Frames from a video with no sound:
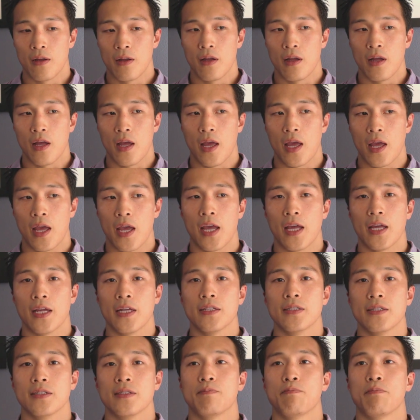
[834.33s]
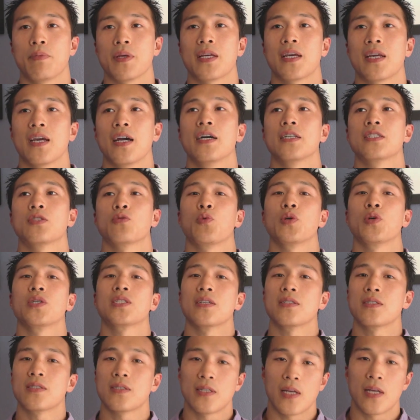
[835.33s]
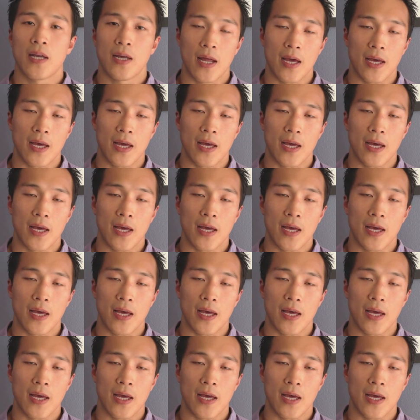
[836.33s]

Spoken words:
And because the reason I say that